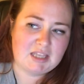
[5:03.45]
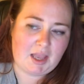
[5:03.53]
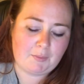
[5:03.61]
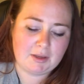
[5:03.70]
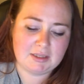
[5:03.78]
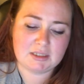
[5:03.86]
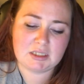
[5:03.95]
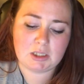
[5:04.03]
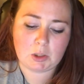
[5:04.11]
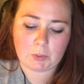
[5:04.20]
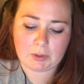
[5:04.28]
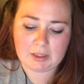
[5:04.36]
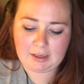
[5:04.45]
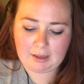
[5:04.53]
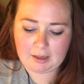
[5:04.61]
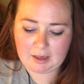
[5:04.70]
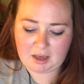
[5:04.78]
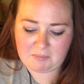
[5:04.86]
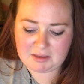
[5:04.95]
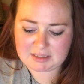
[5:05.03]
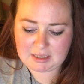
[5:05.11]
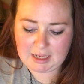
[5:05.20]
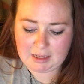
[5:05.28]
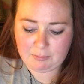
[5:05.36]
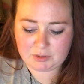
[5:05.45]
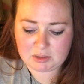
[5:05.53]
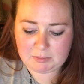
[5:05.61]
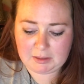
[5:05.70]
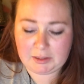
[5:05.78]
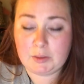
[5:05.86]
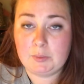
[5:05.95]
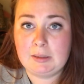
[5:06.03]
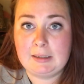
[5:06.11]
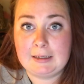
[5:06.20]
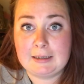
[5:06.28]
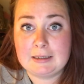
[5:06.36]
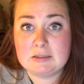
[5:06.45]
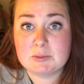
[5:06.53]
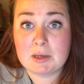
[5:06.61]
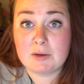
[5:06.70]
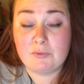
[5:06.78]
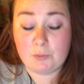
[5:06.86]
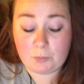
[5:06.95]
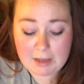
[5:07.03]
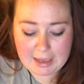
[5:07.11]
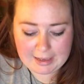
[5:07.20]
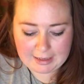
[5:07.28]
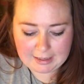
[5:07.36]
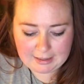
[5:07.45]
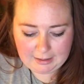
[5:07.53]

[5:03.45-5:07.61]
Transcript: sideways too, is able to be included in a respectful way.